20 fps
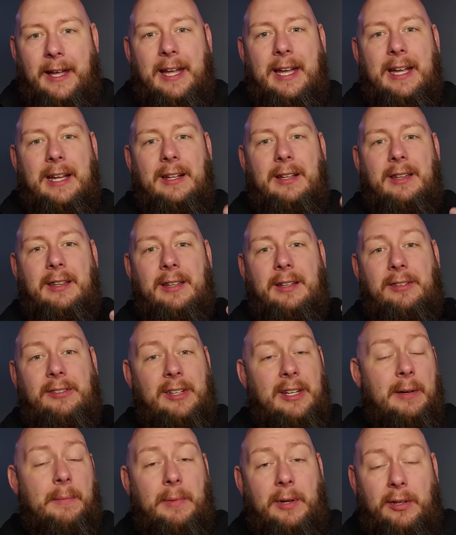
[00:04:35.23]
in the
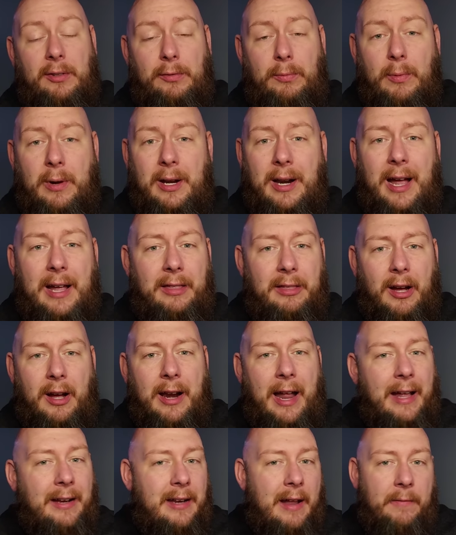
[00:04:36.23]
cinemas when I
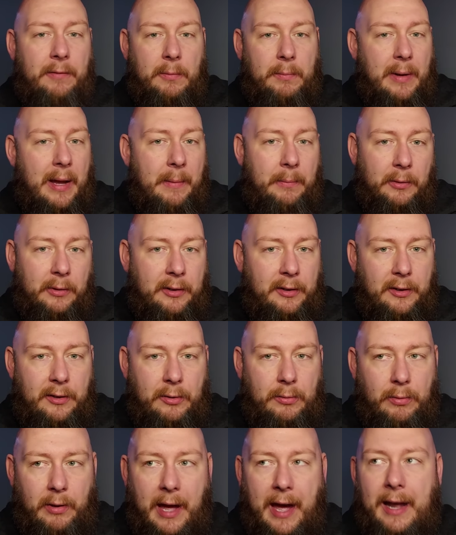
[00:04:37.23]
thought I'd never be able to
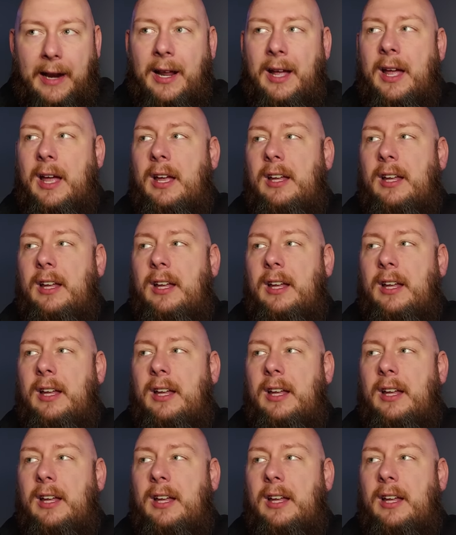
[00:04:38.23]
do that.